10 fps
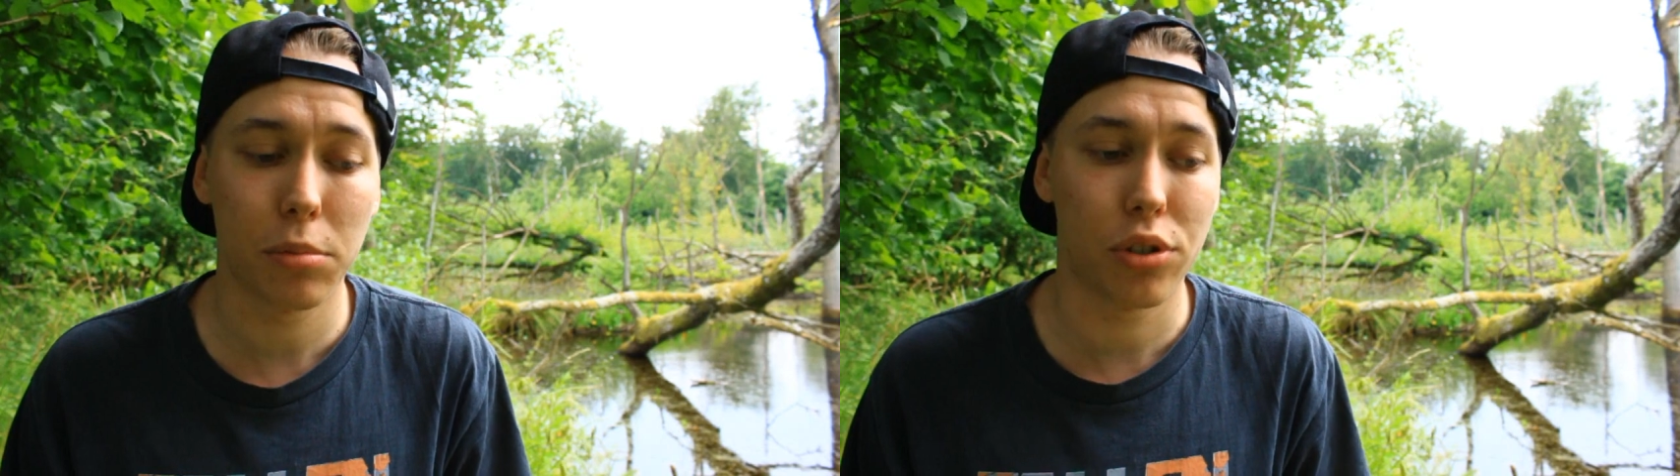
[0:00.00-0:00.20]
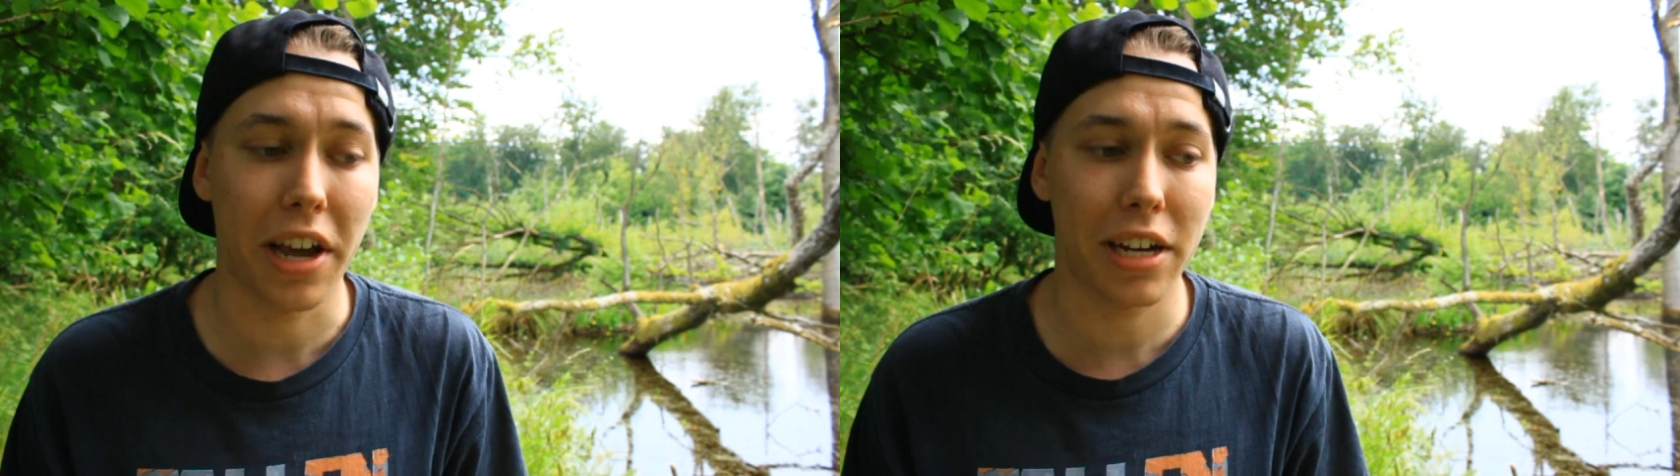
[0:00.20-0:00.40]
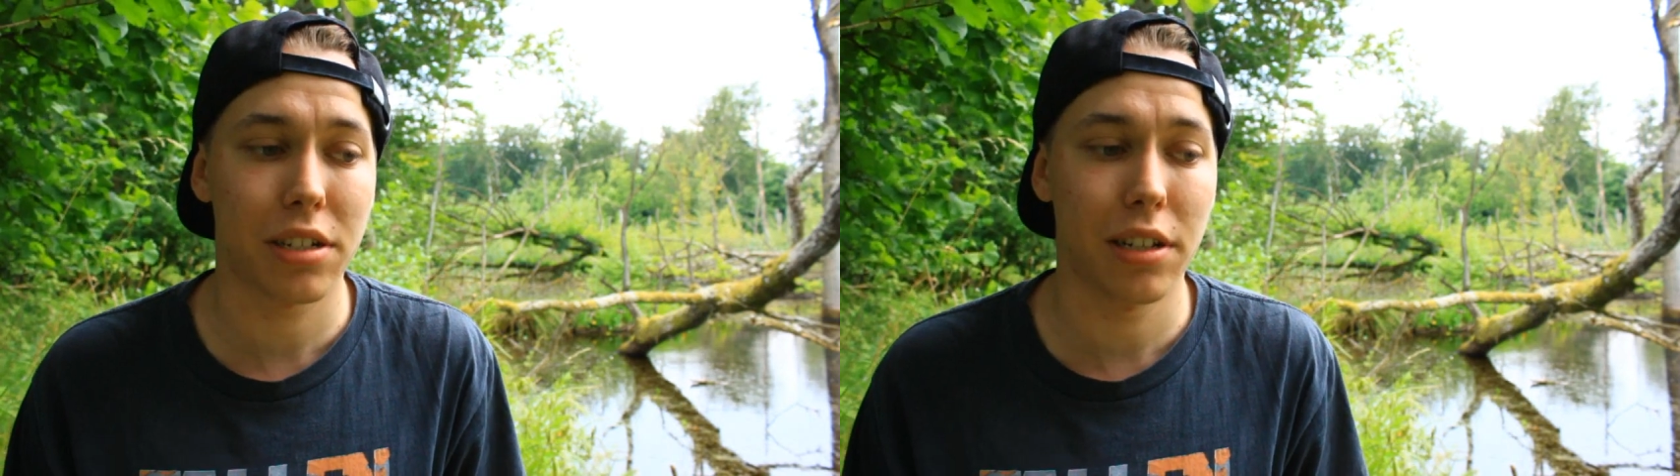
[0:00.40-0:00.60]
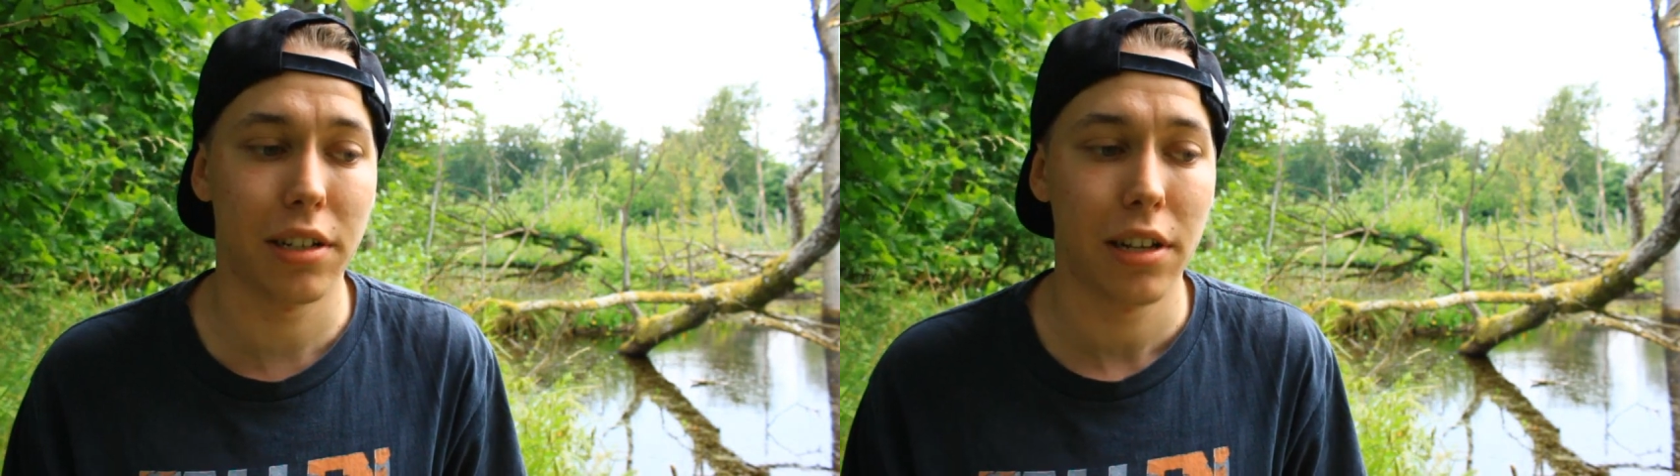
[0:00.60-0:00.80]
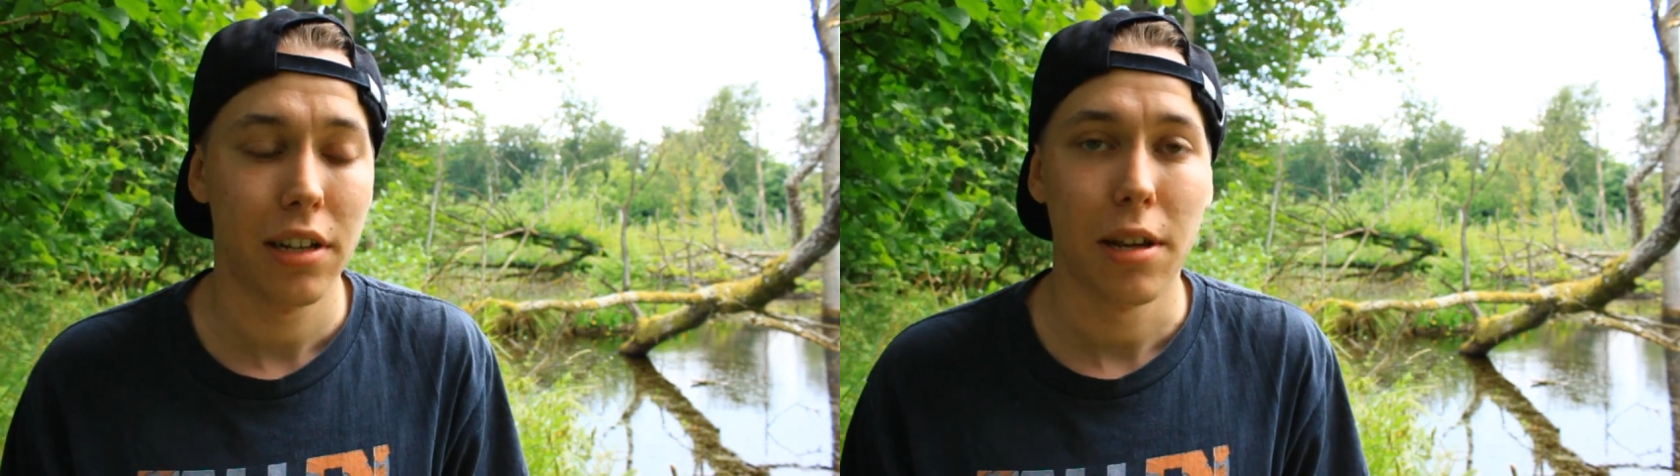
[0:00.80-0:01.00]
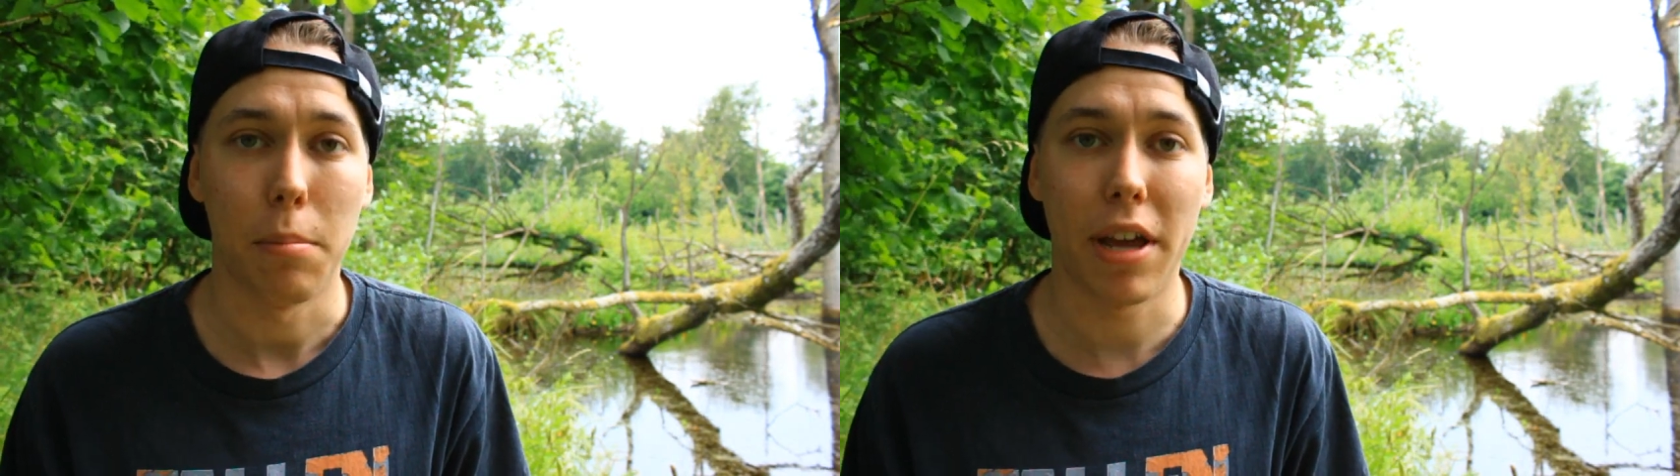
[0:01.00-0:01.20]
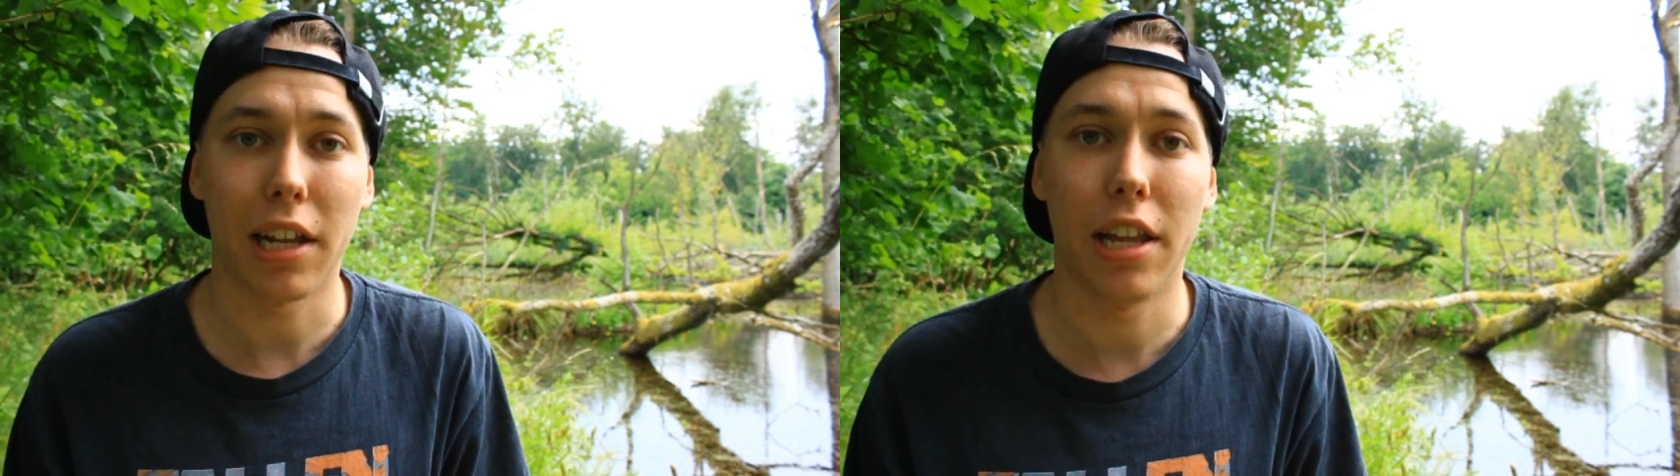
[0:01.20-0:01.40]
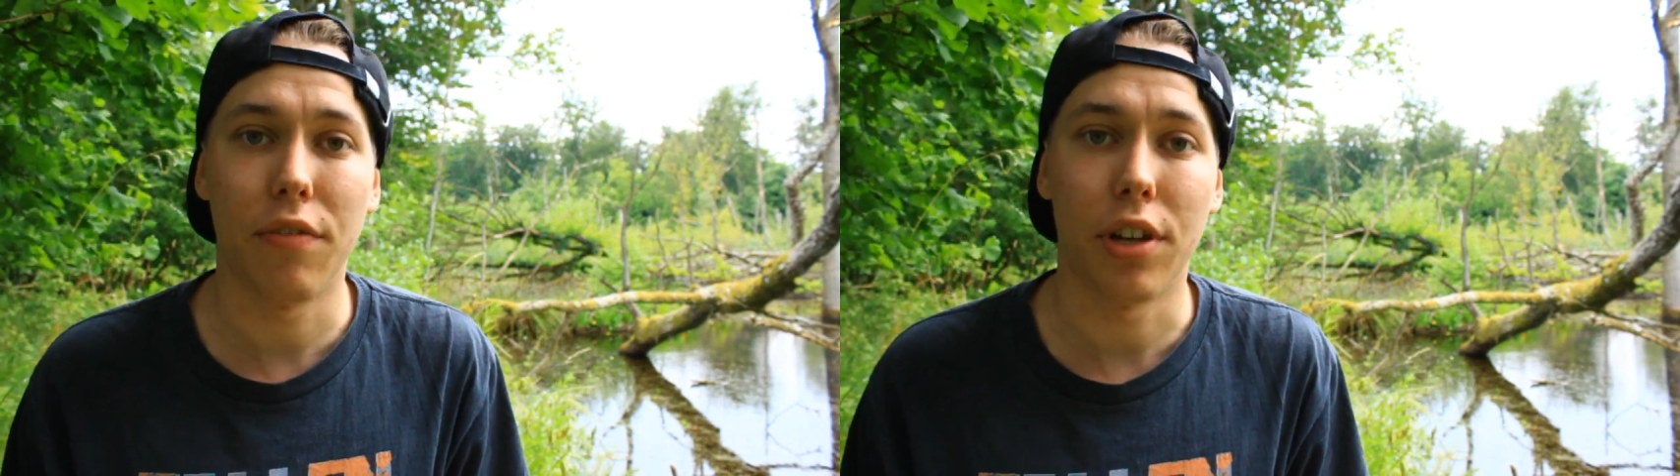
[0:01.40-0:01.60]
them to actually
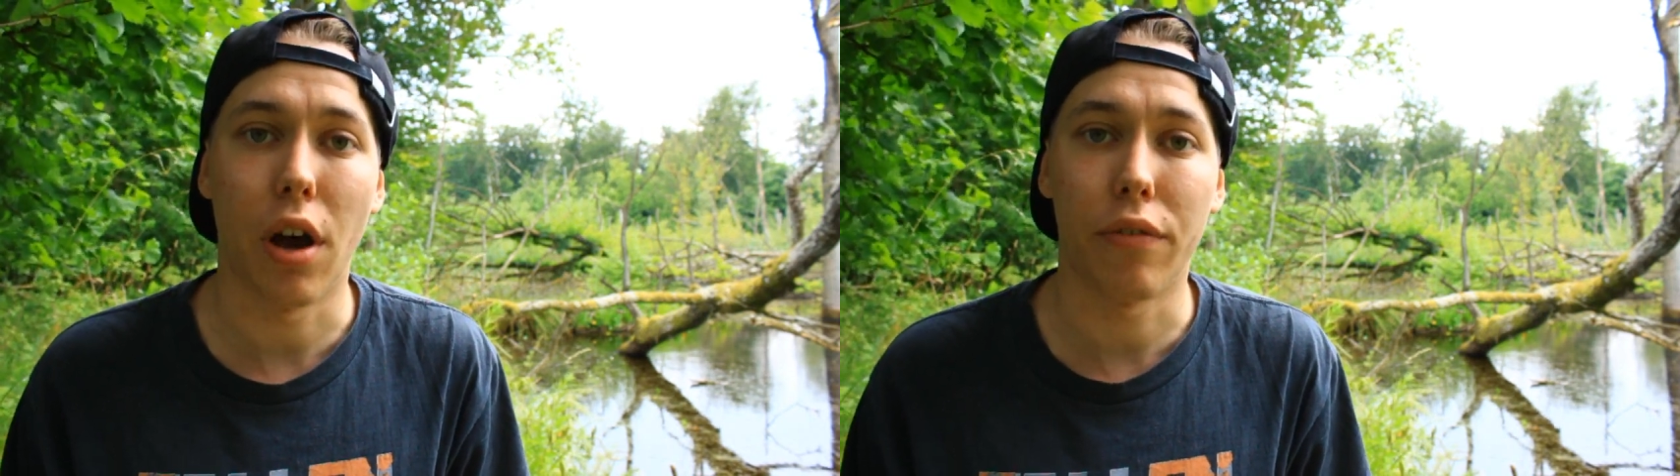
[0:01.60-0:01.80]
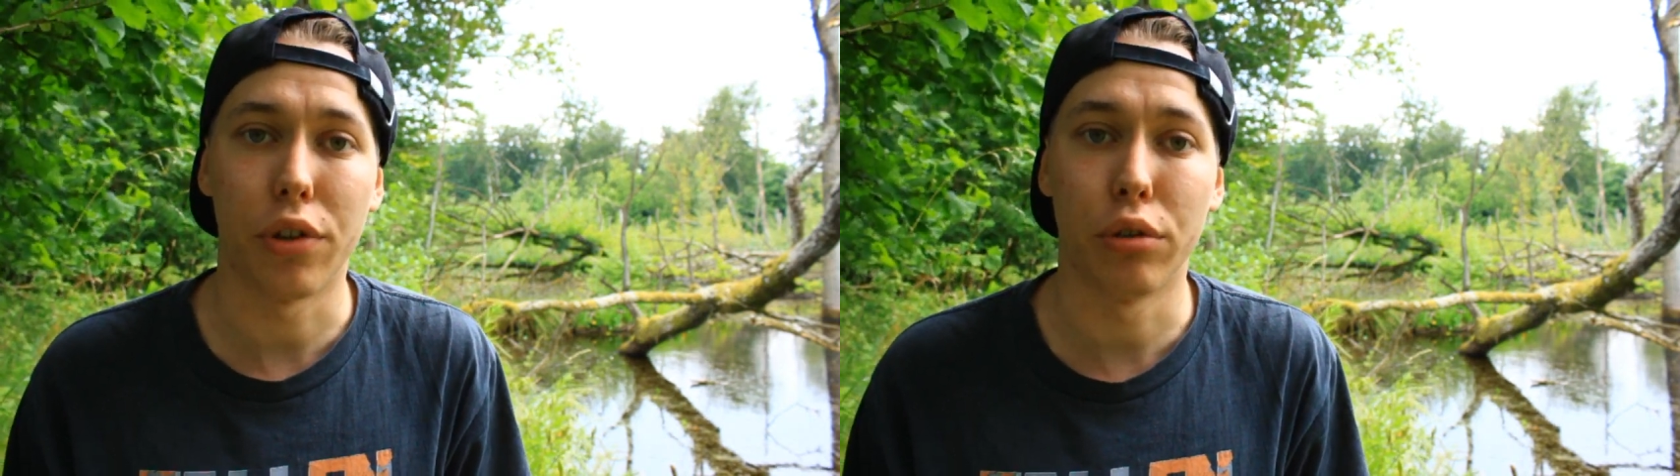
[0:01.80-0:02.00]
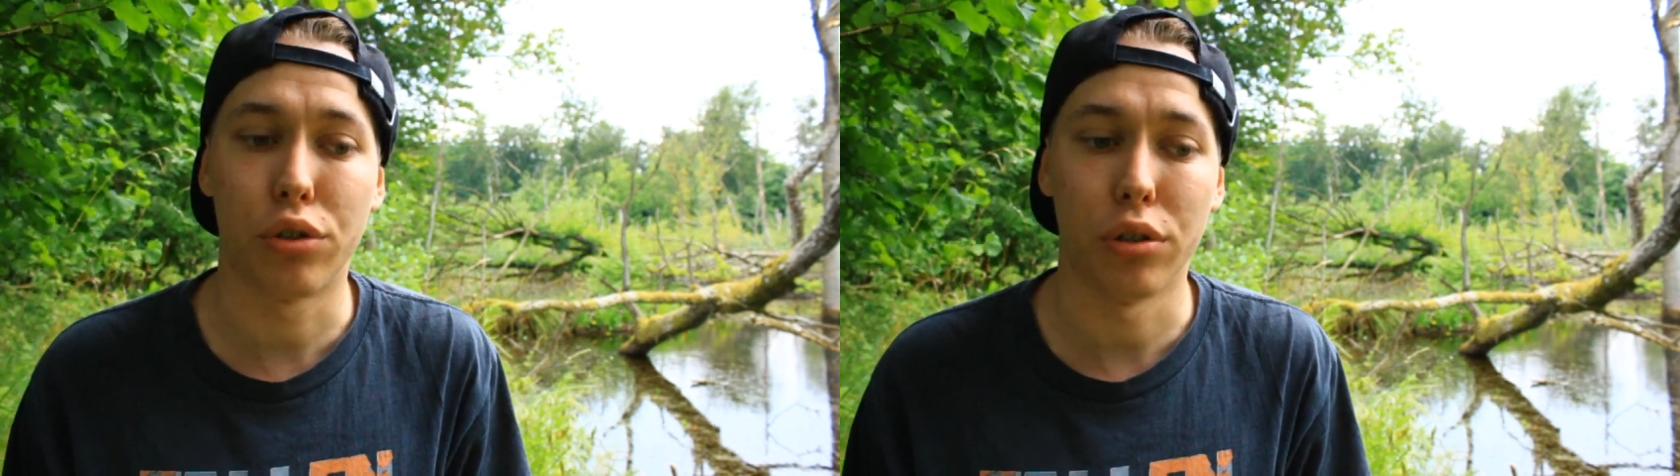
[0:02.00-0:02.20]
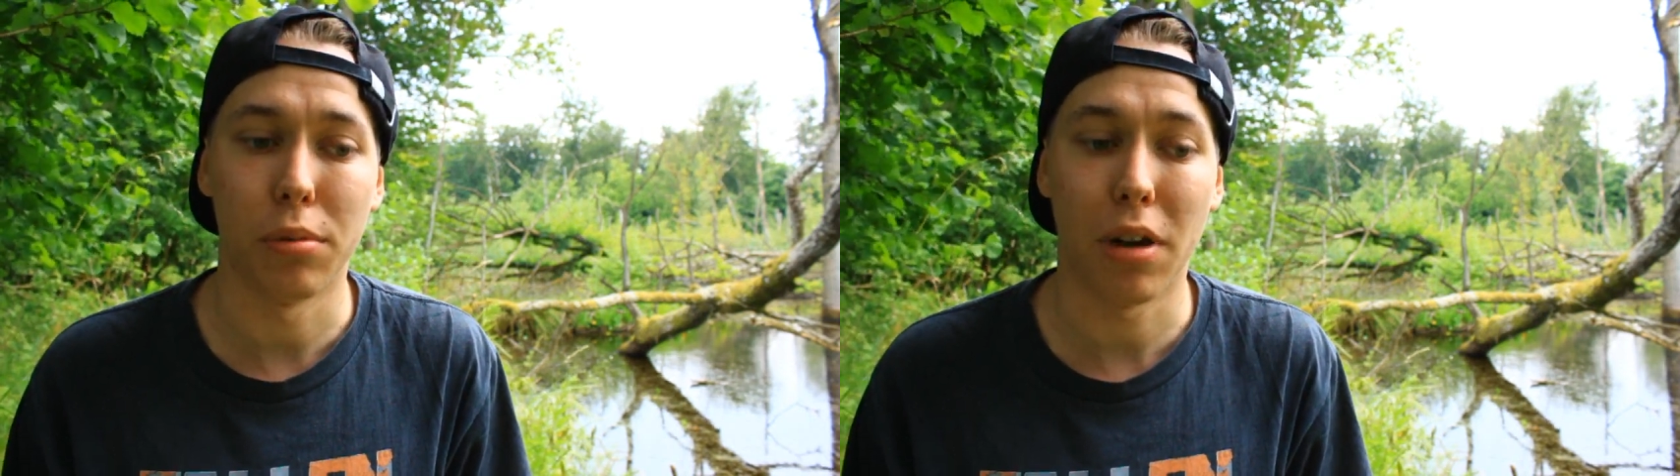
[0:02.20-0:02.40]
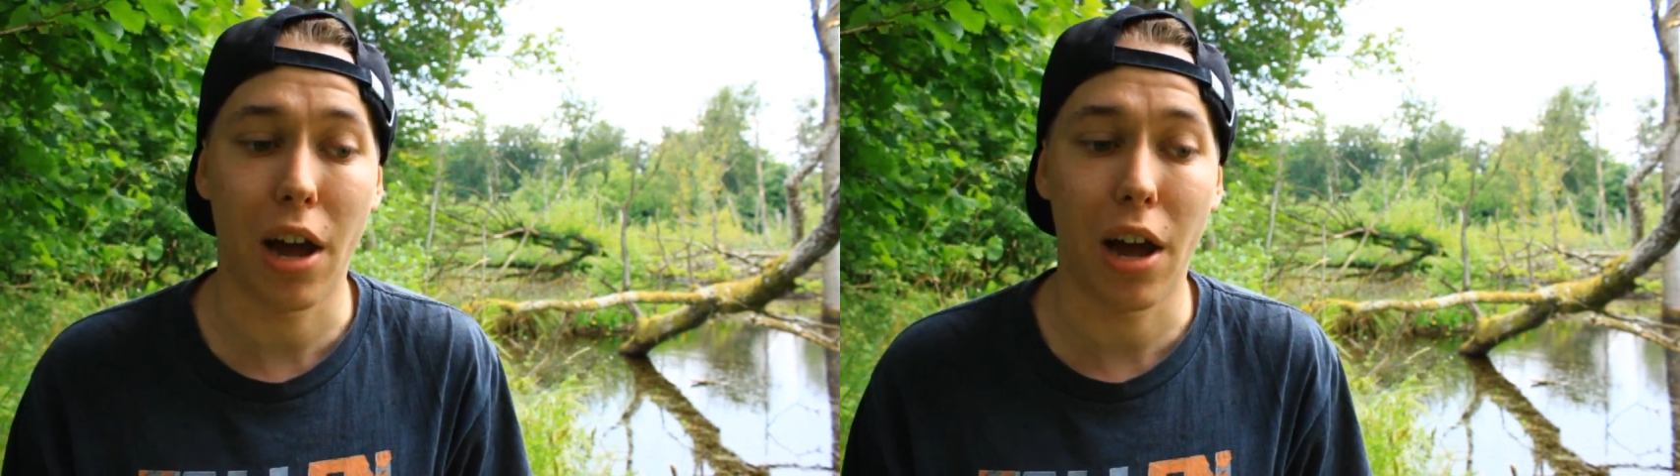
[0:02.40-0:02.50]
make a living off YouTube.